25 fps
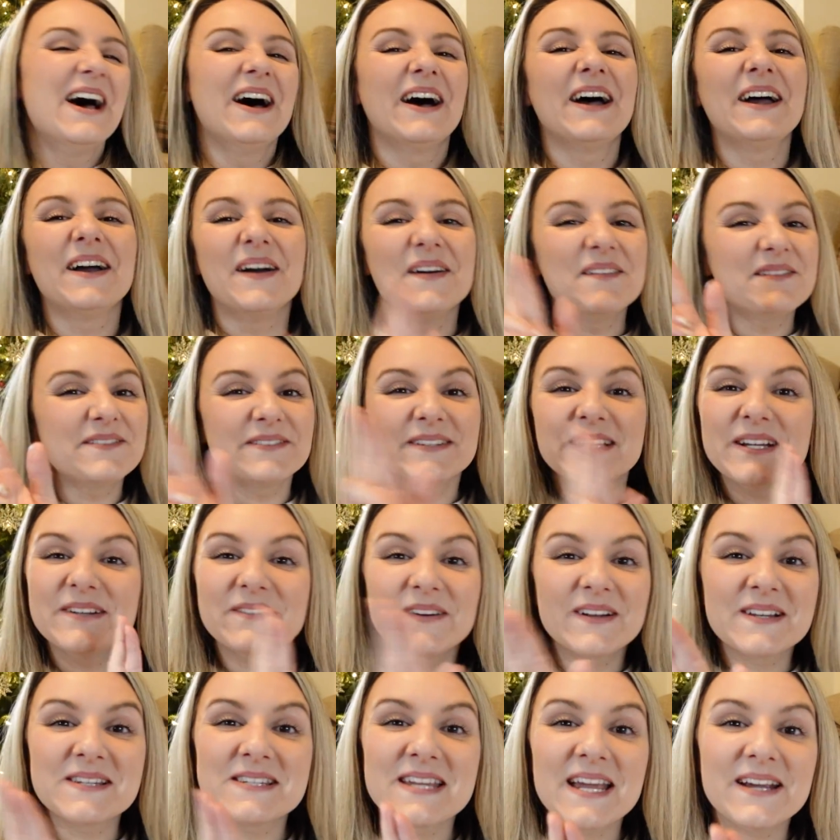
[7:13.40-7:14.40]
Hopefully
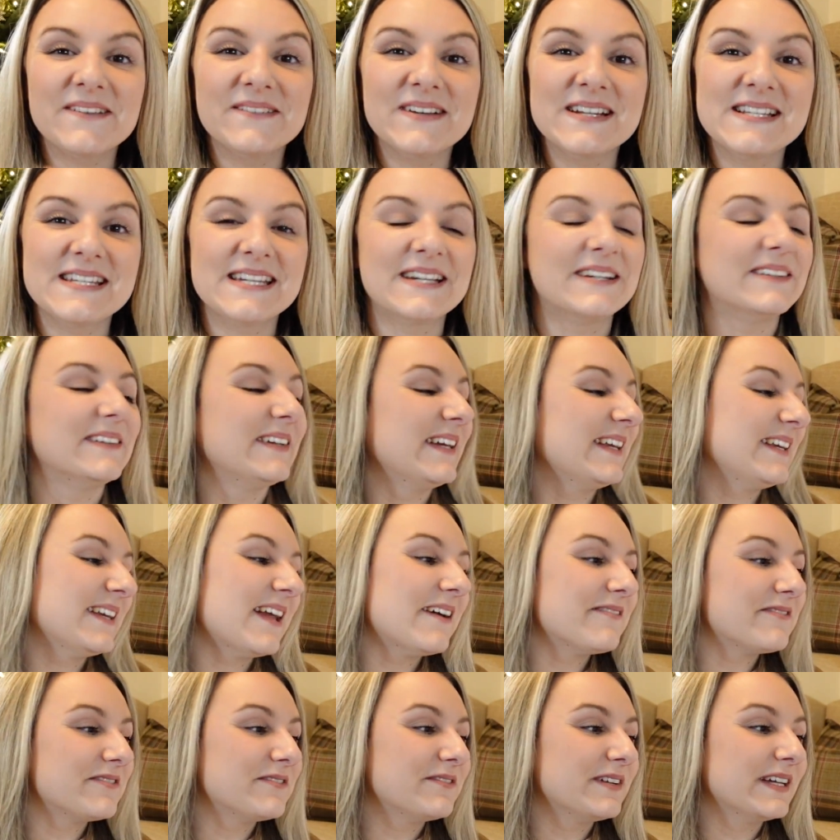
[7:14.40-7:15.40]
one day we do. You
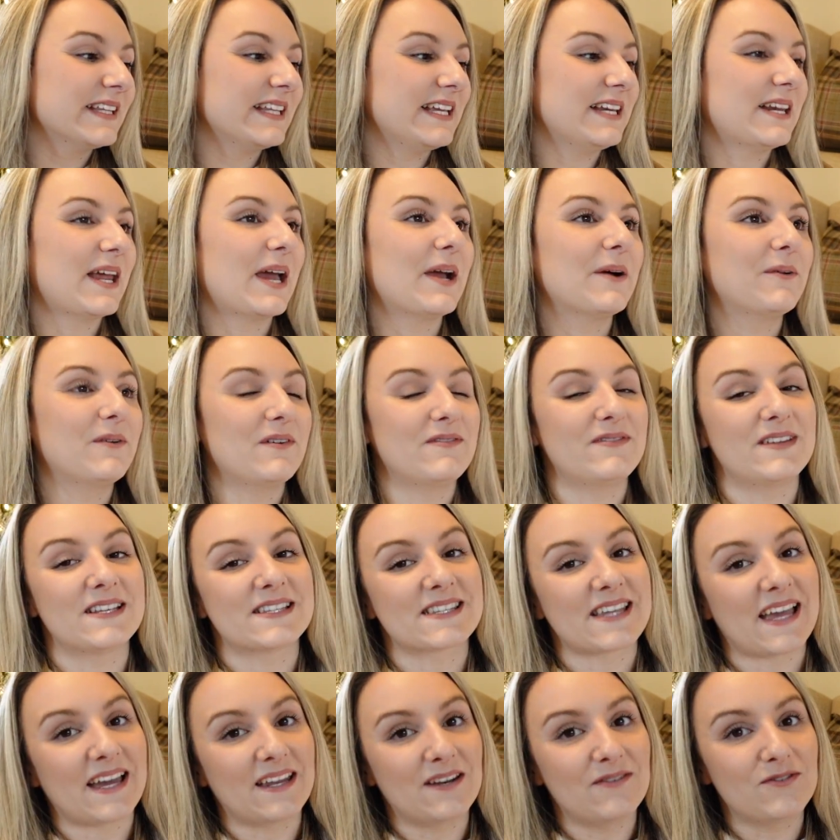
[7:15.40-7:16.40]
never really know with
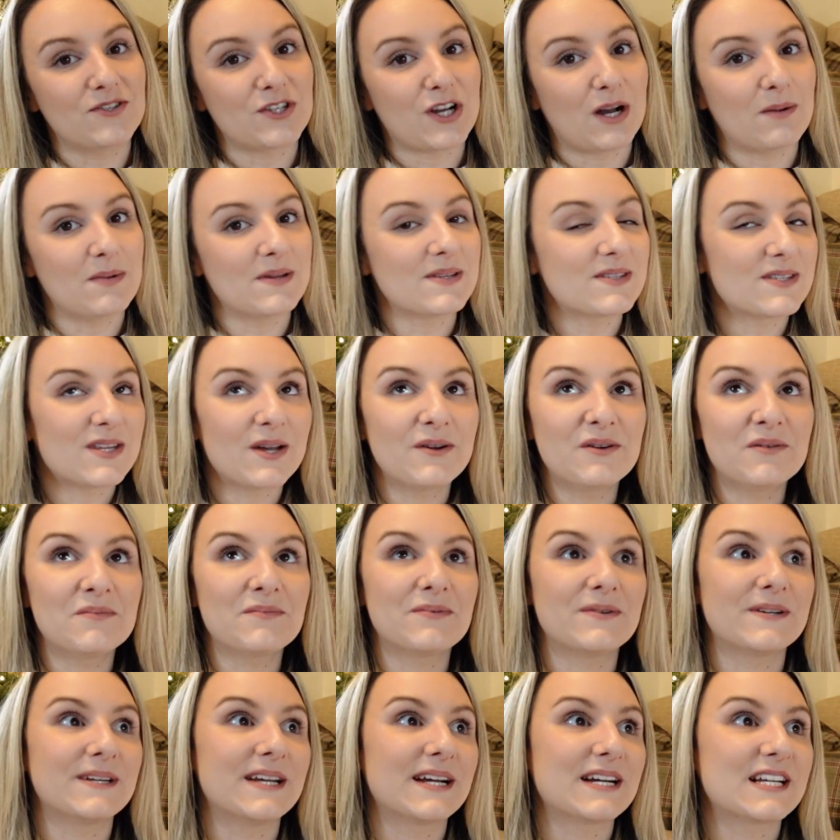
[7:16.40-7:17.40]
this kind of job. It's so
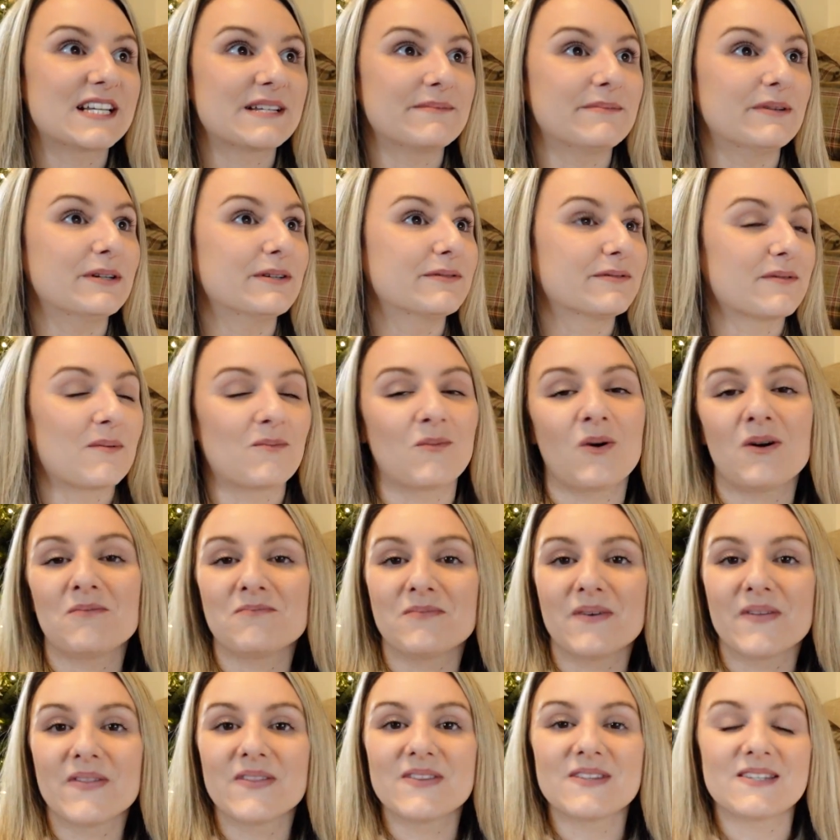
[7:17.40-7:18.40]
unpredictable from
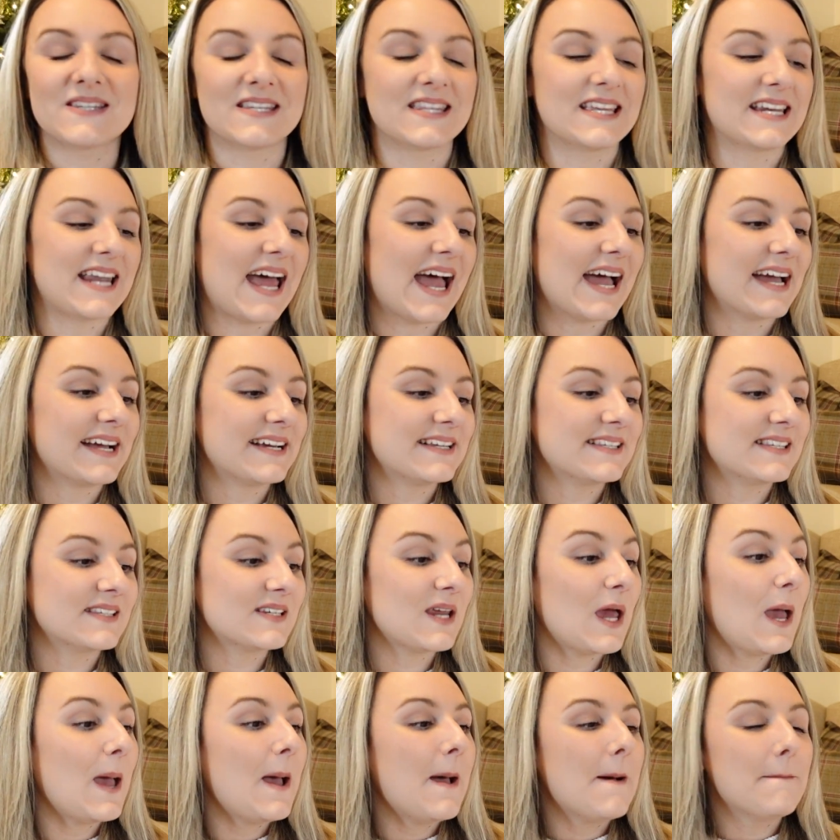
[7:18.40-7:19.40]
one month to the
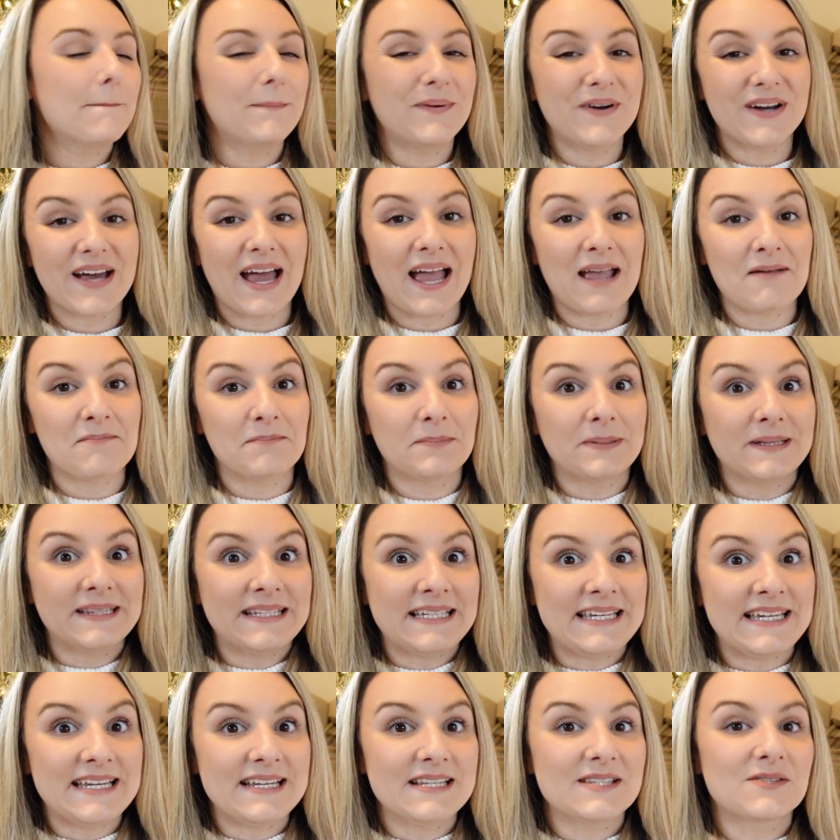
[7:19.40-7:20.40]
next. But I'm
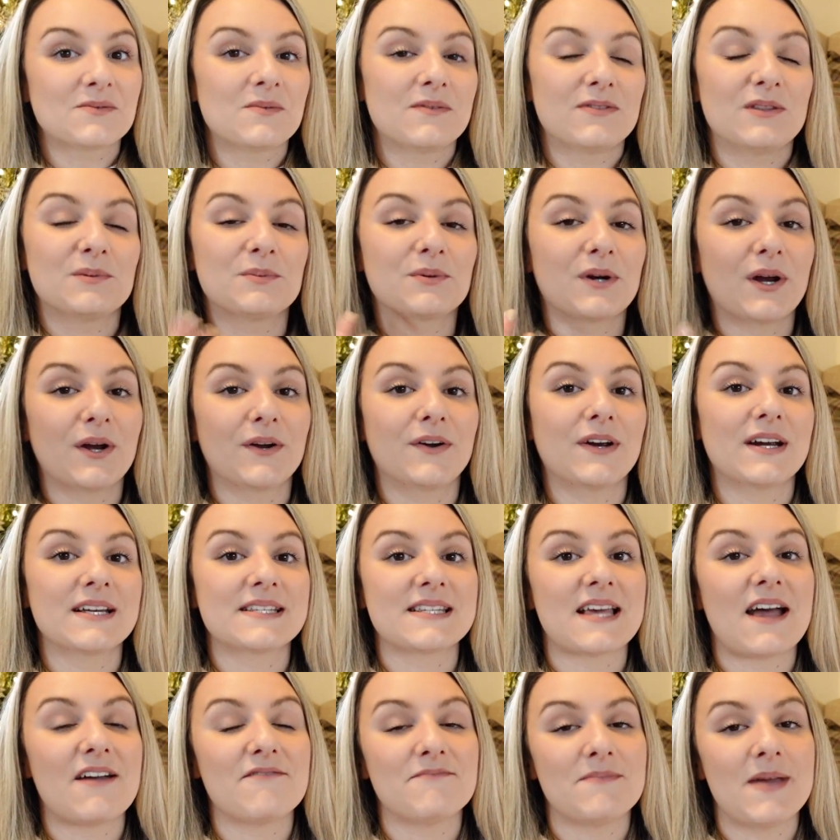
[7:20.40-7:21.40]
pleased with the
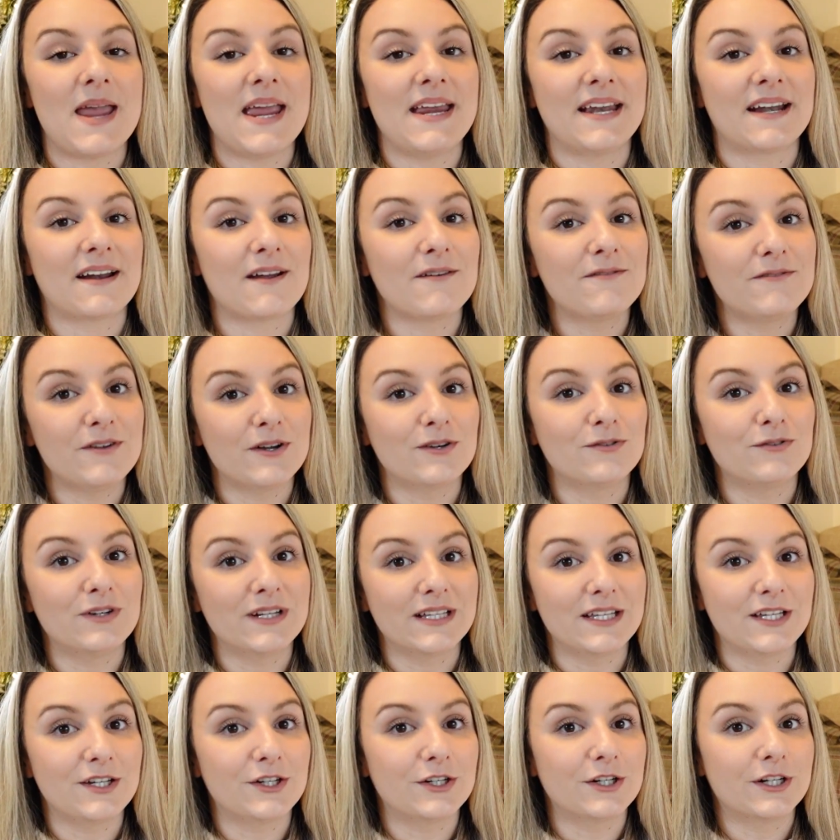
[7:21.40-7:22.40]
progress I've made, and I feel
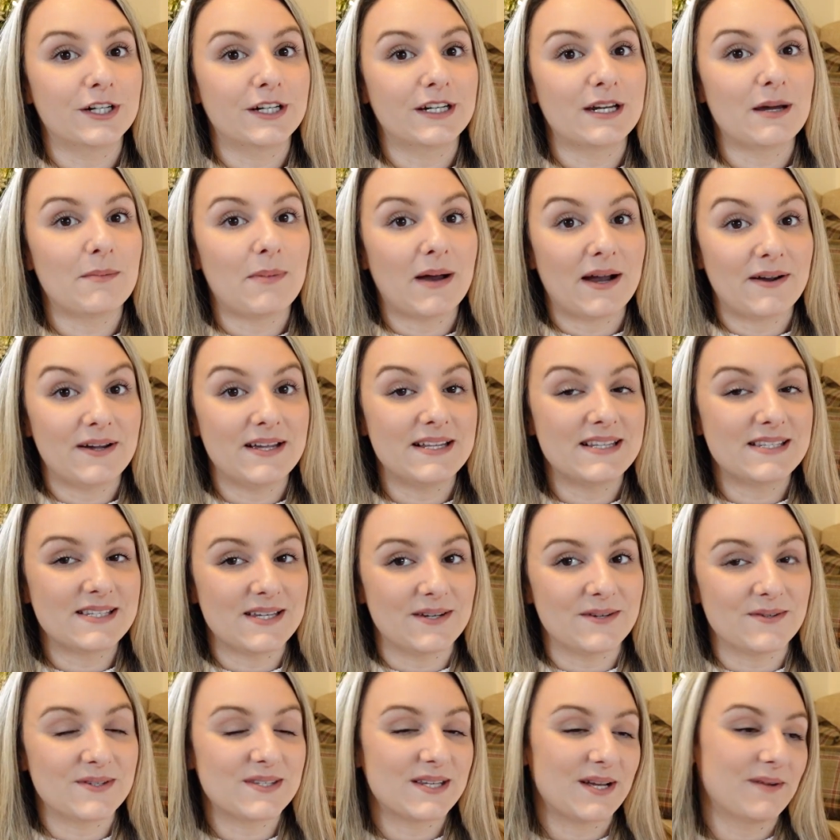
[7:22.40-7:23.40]
really good about it
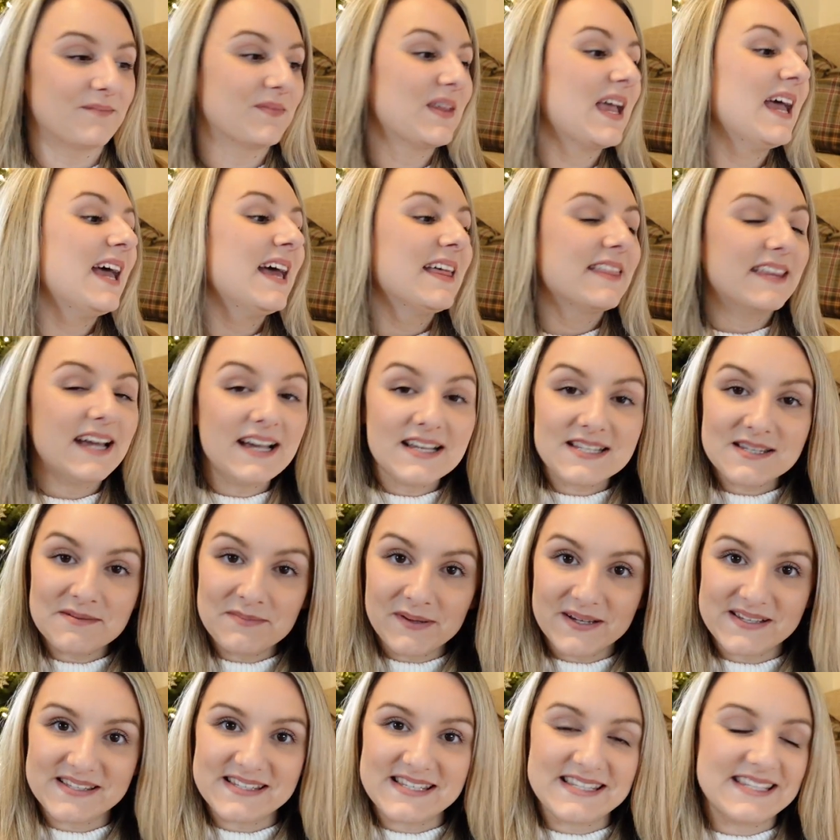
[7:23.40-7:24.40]
too. So that's a
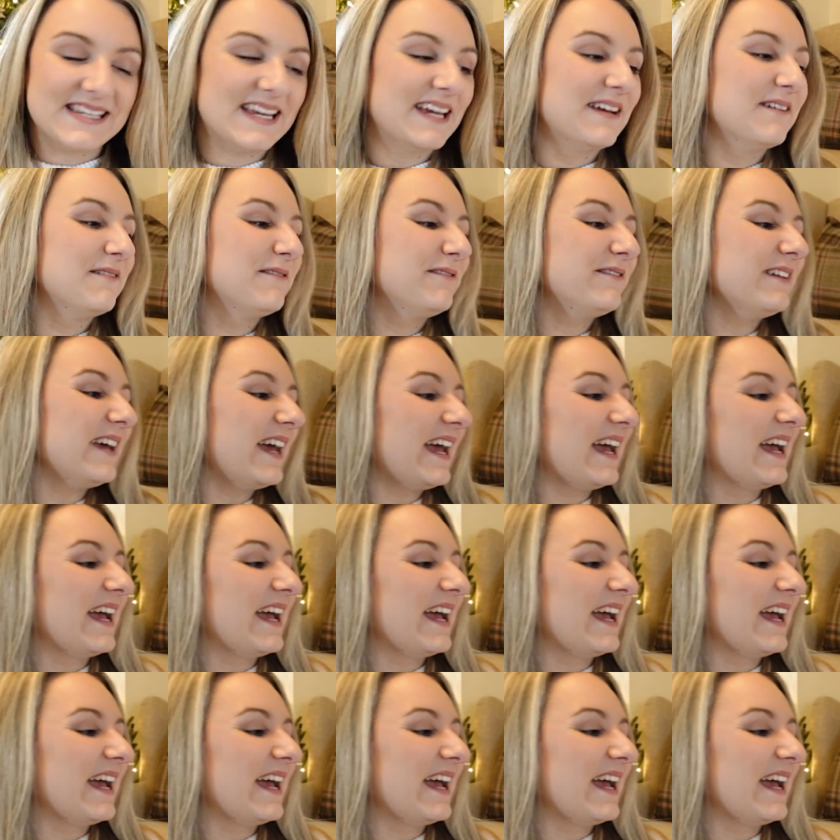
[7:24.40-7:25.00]
positive.